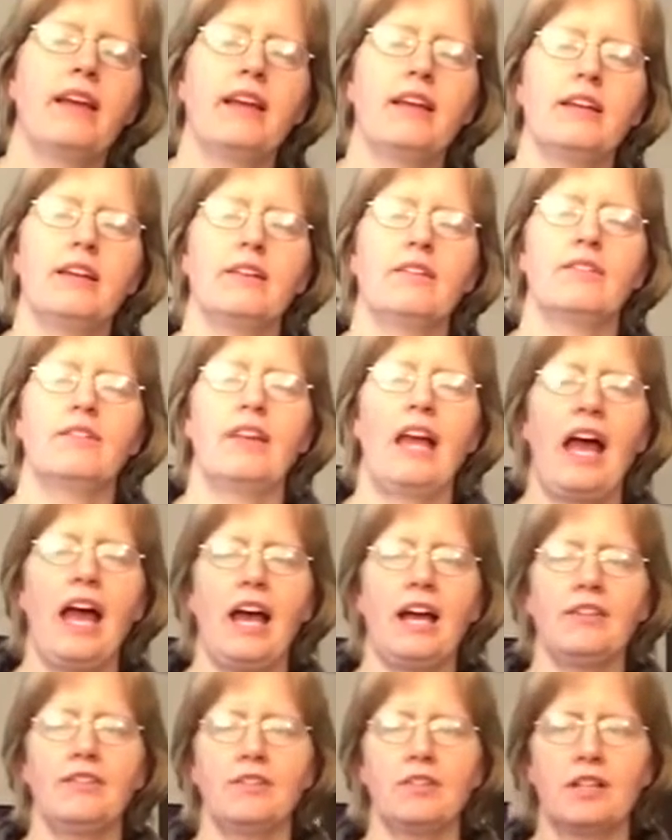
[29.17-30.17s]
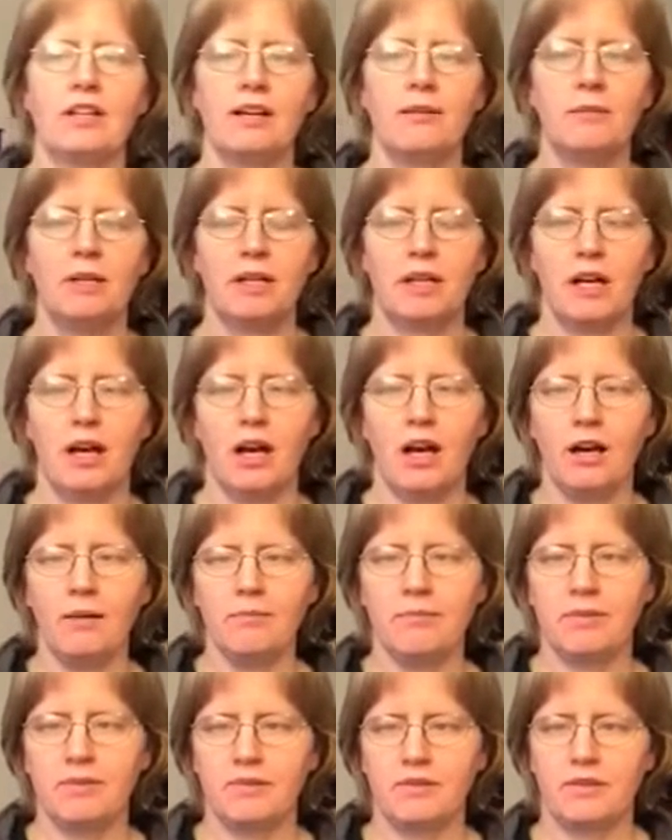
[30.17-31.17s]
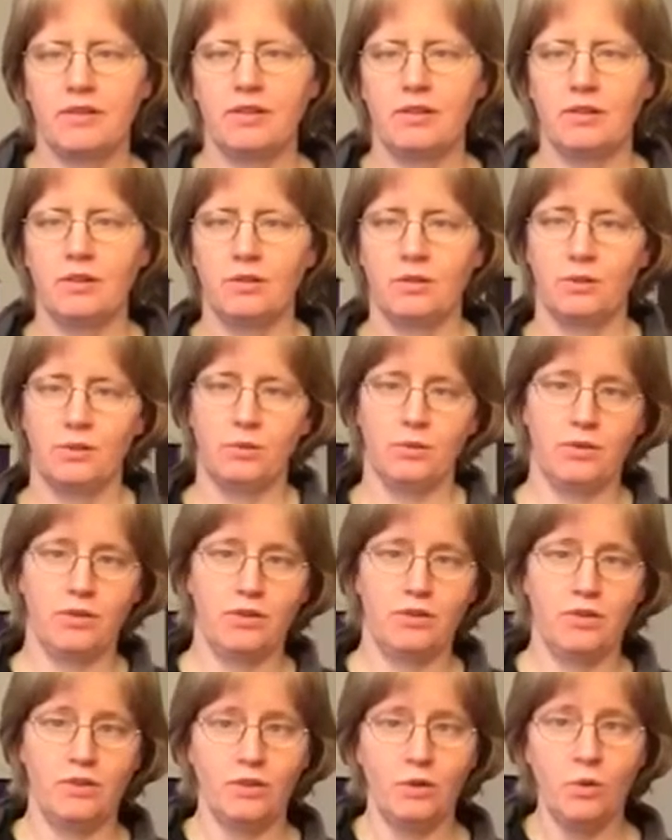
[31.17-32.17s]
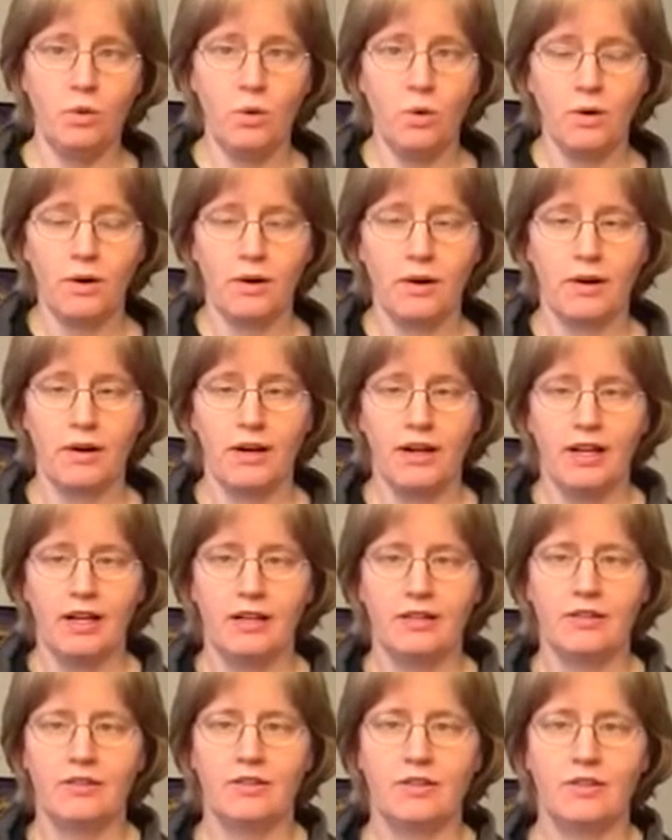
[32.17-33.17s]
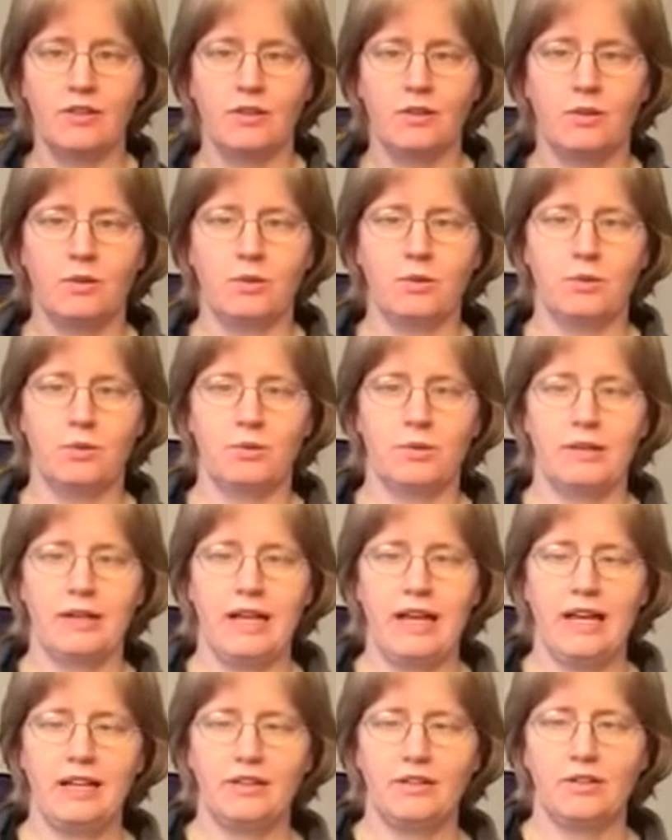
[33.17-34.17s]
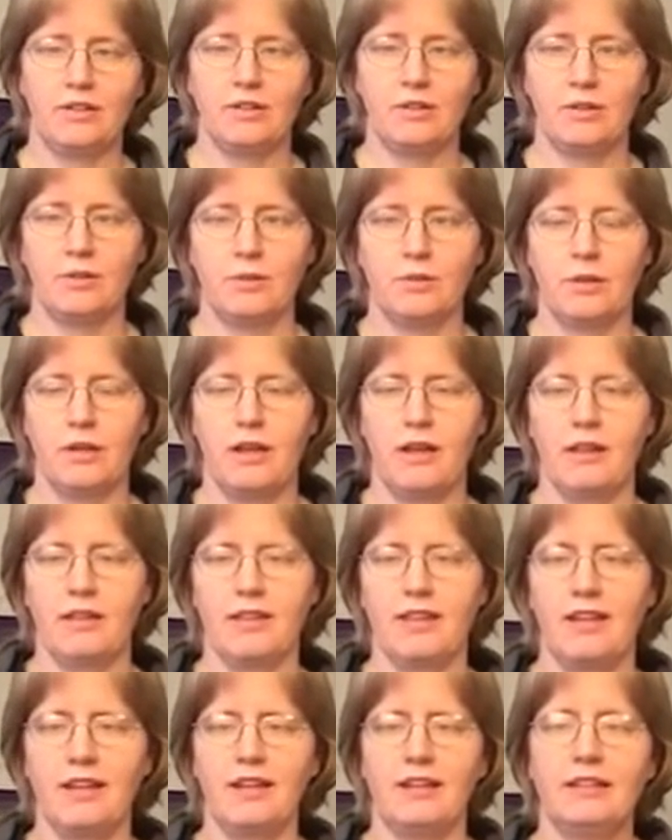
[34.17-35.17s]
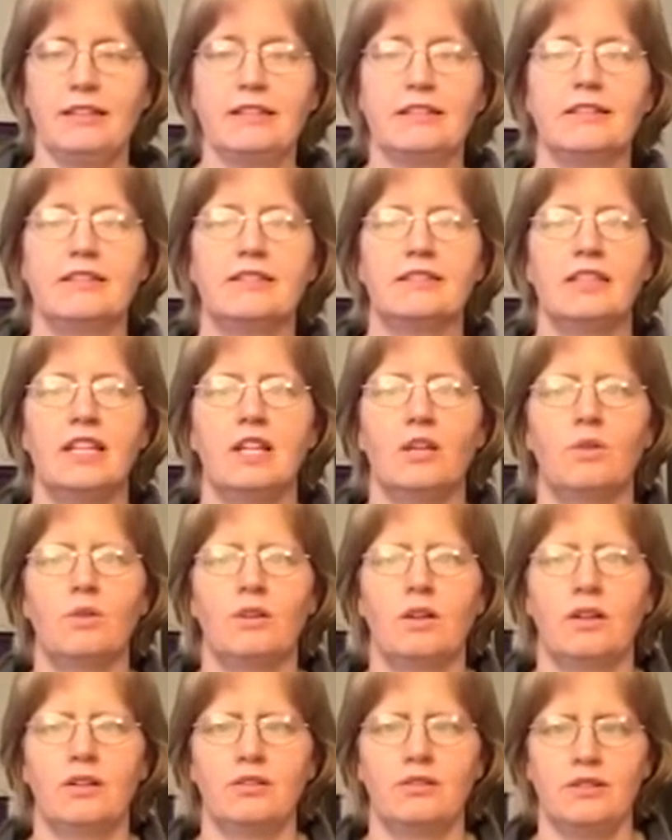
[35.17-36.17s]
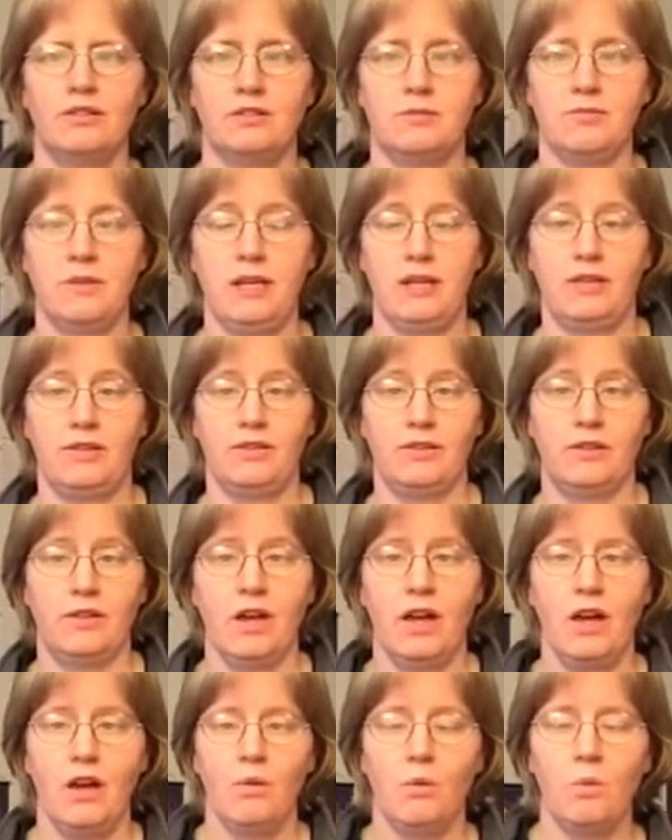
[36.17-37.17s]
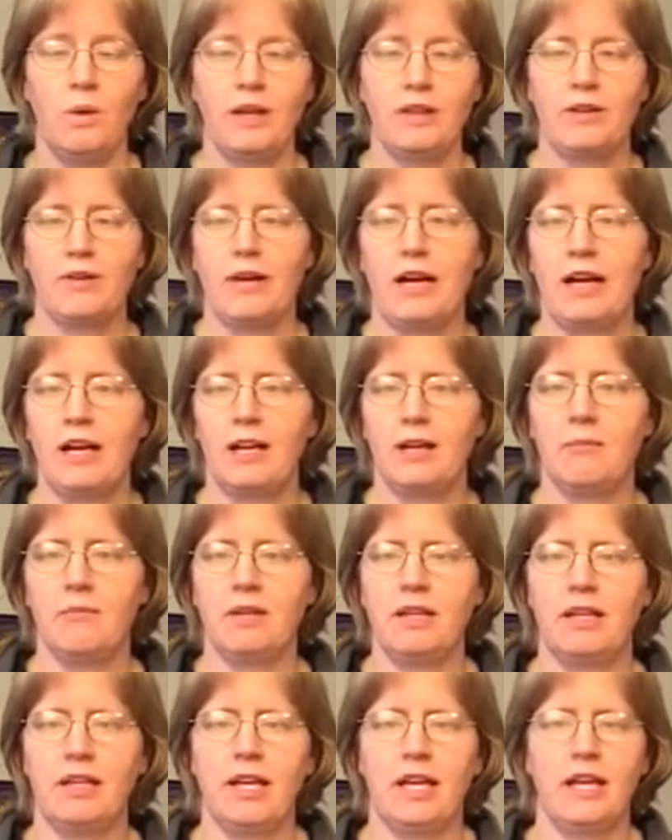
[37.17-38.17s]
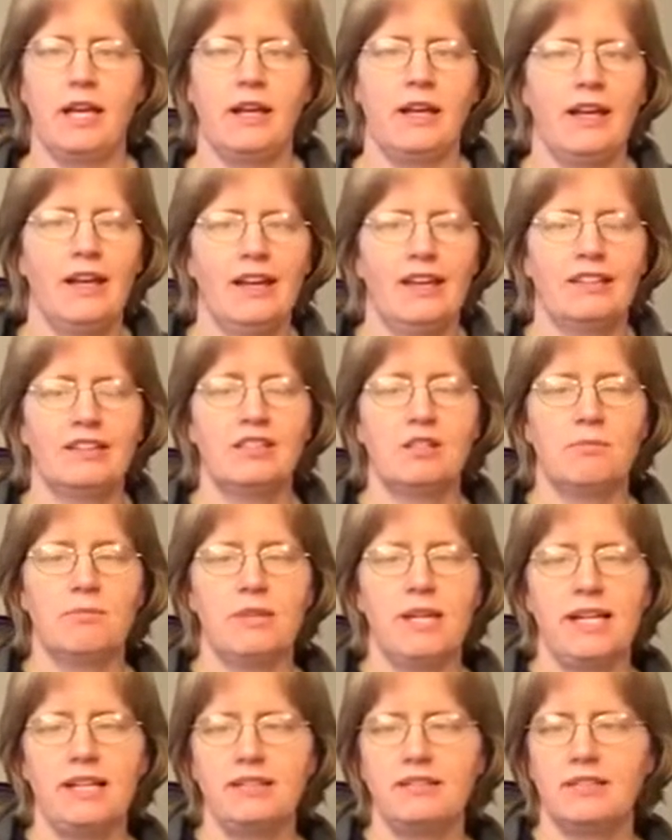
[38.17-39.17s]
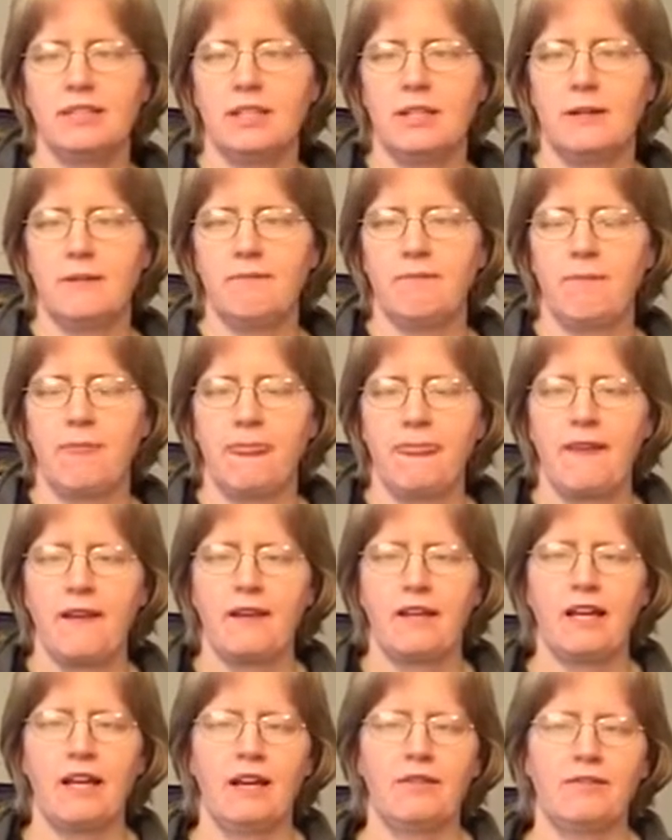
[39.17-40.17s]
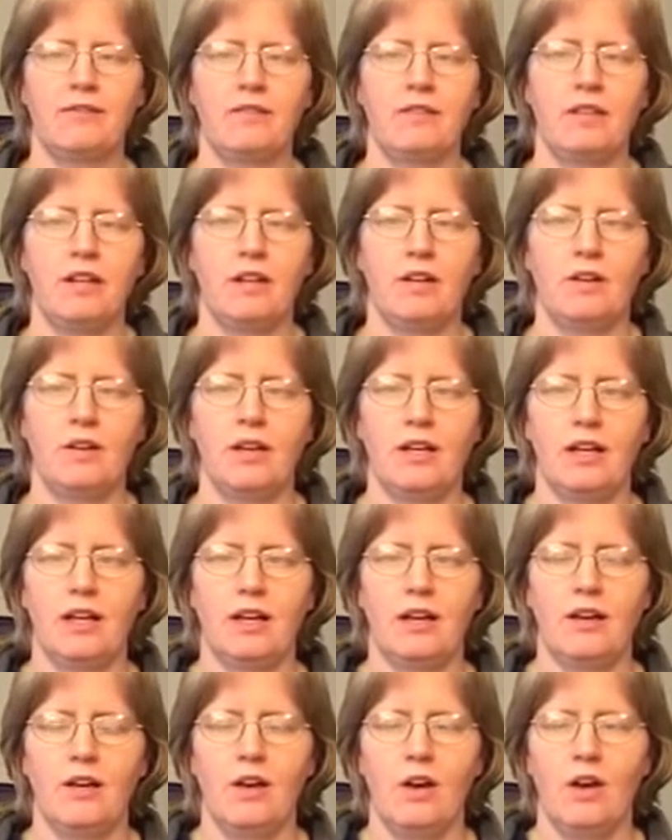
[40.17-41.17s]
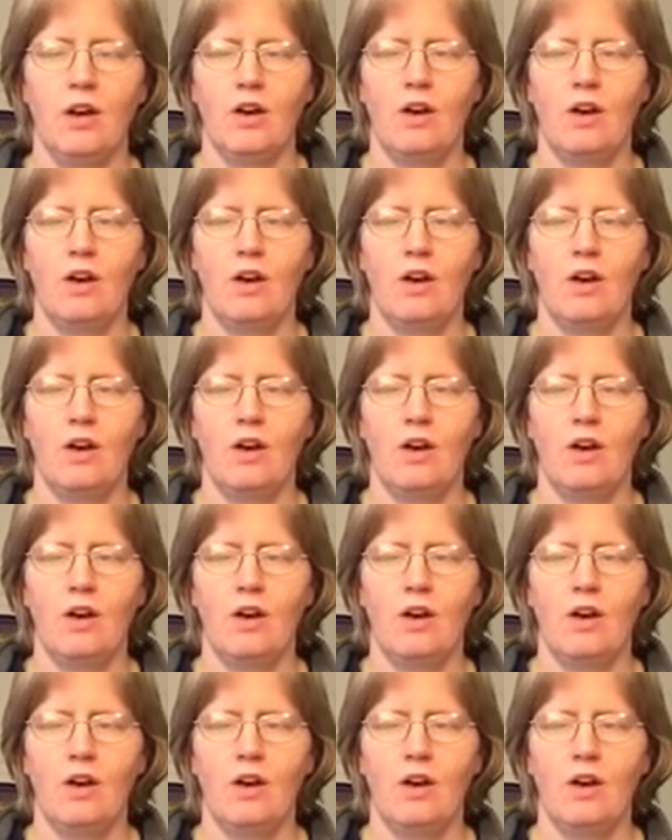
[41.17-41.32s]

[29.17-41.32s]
is as you're coming up to the door to enter the secret archery space, whether I am in a gymnasium, cafeteria,